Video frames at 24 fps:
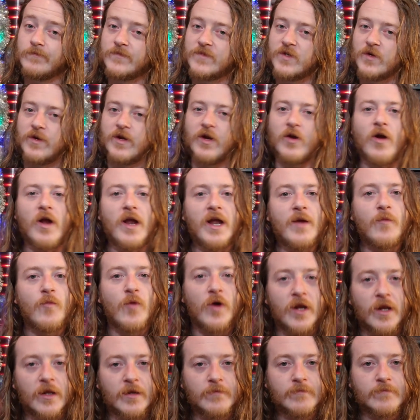So here I am
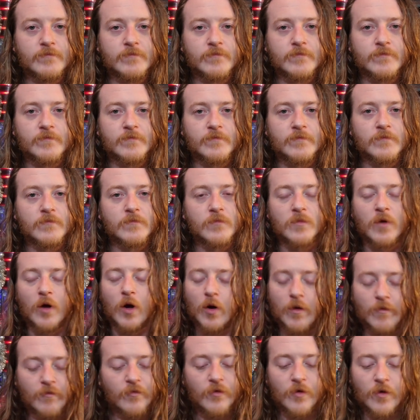waiting.
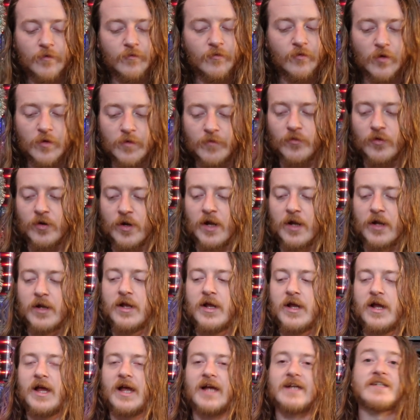Over and over and over again.
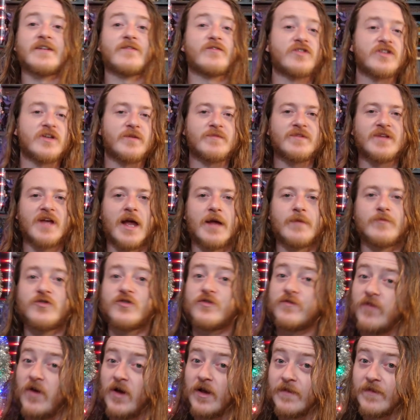Except for sometimes
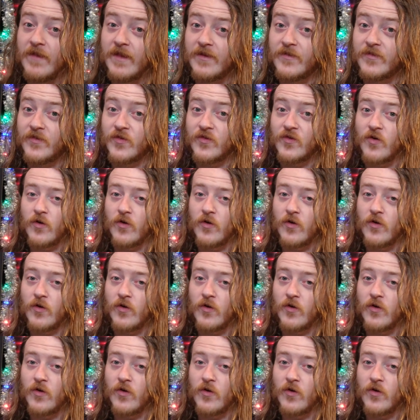you find things at